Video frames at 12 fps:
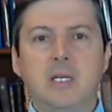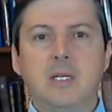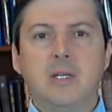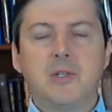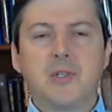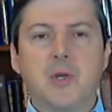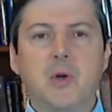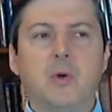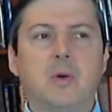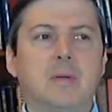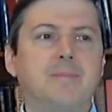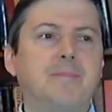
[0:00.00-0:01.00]

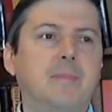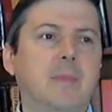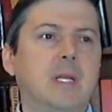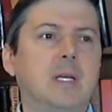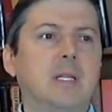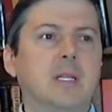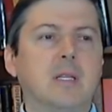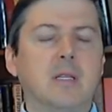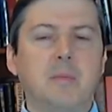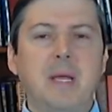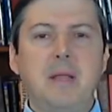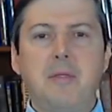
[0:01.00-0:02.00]
So the
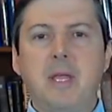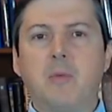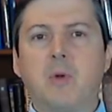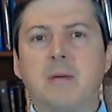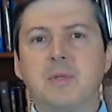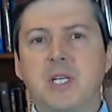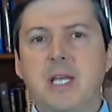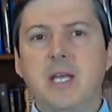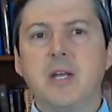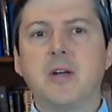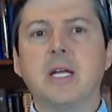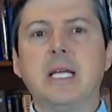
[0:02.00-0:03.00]
main thing of what I'm saying
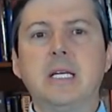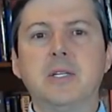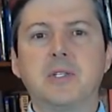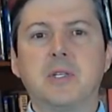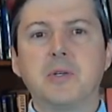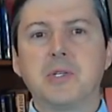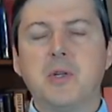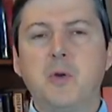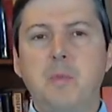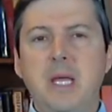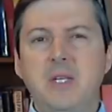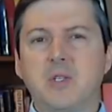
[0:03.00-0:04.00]
here is there's no
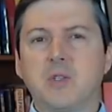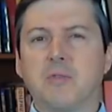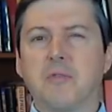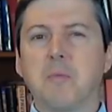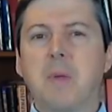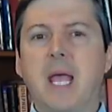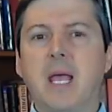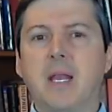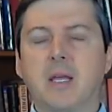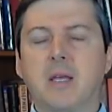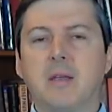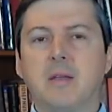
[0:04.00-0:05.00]
basis for
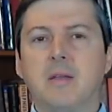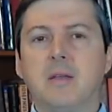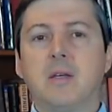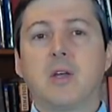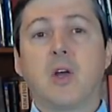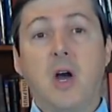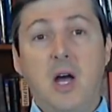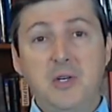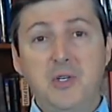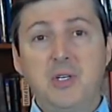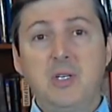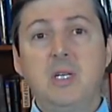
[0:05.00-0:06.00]
panic.
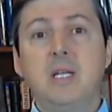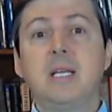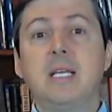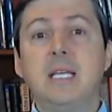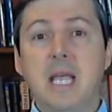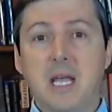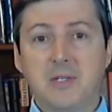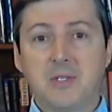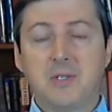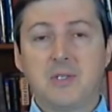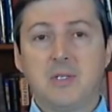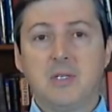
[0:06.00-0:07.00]
Caution,
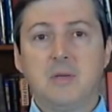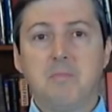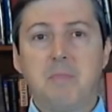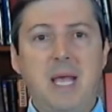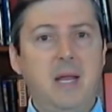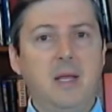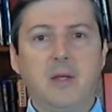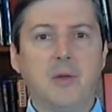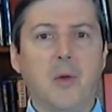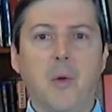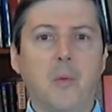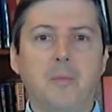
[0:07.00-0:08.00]
yes. Panic,
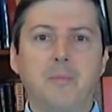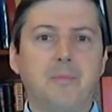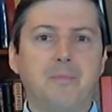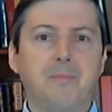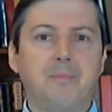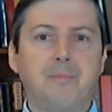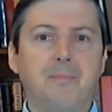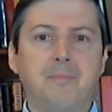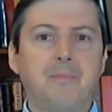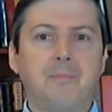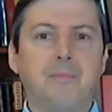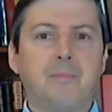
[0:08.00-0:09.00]
no.
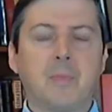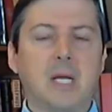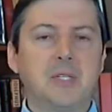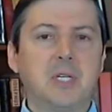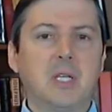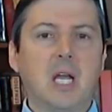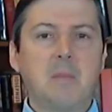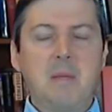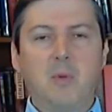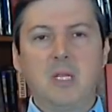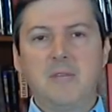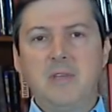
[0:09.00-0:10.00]
I see a lot of
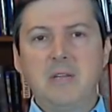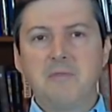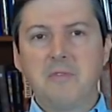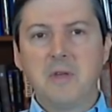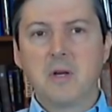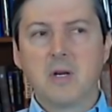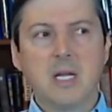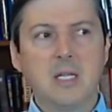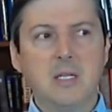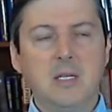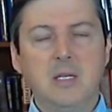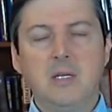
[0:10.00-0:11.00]
people living in fear, and
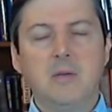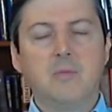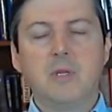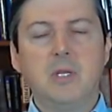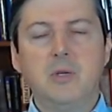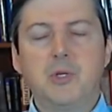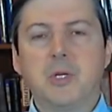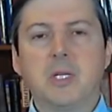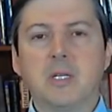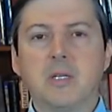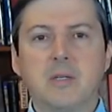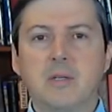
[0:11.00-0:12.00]
when you
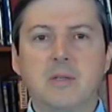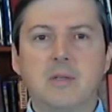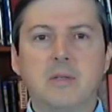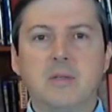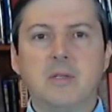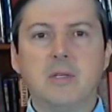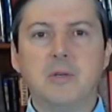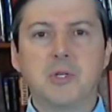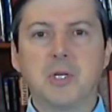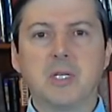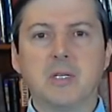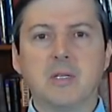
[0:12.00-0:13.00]
shouldn't. You
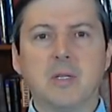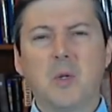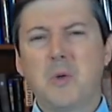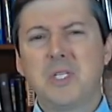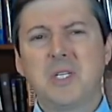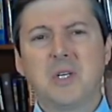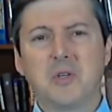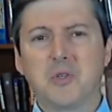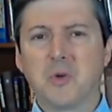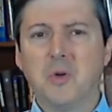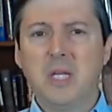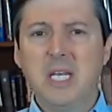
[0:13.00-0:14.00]
shouldn't. The Lord's in
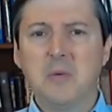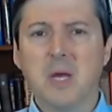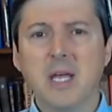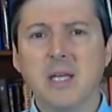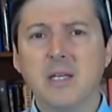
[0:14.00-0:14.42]
control anyway.